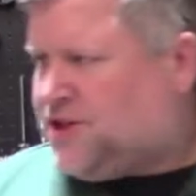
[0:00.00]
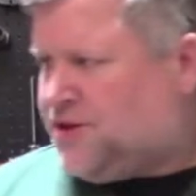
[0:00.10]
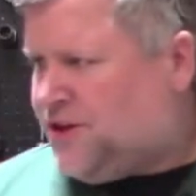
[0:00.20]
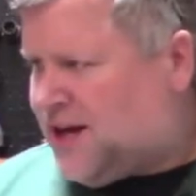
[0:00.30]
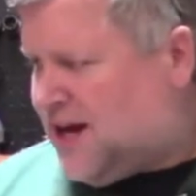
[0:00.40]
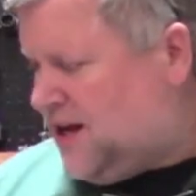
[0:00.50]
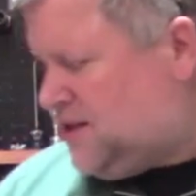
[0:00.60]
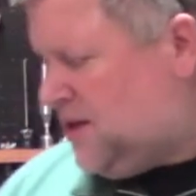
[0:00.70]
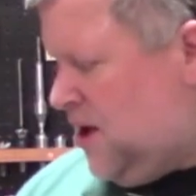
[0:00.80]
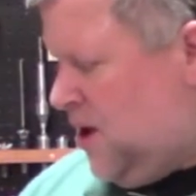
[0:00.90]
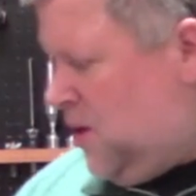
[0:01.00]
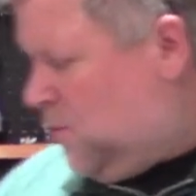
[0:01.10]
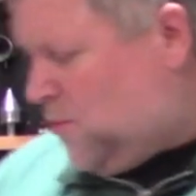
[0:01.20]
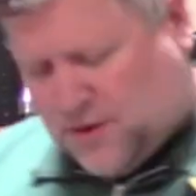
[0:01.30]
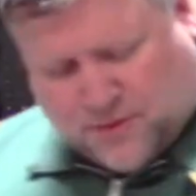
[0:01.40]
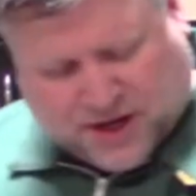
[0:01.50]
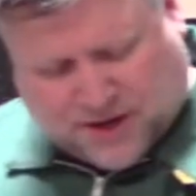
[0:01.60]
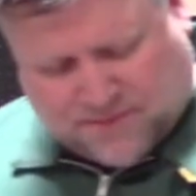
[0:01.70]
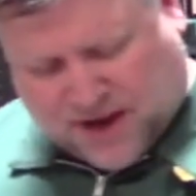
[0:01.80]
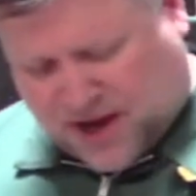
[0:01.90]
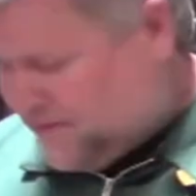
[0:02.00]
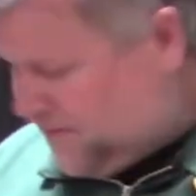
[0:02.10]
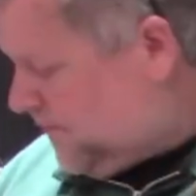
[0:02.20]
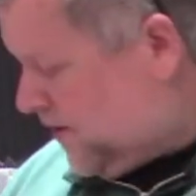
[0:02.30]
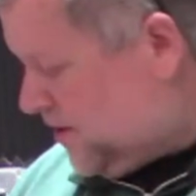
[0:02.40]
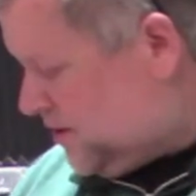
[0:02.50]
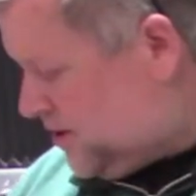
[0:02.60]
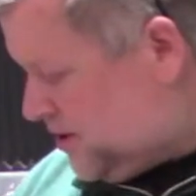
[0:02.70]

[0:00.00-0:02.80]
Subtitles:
guys what we're going to make first.